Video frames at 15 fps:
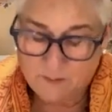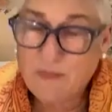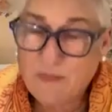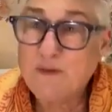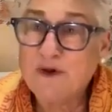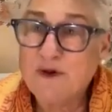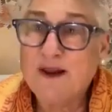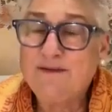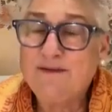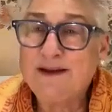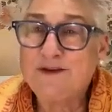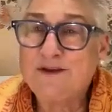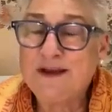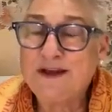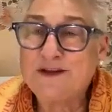My beloved,
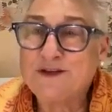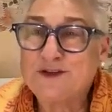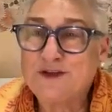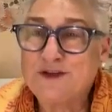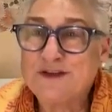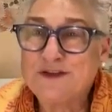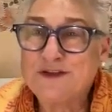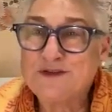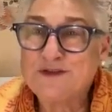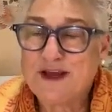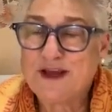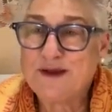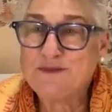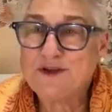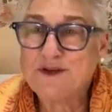you need to look at those
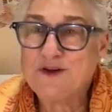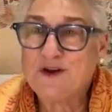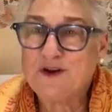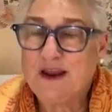times in your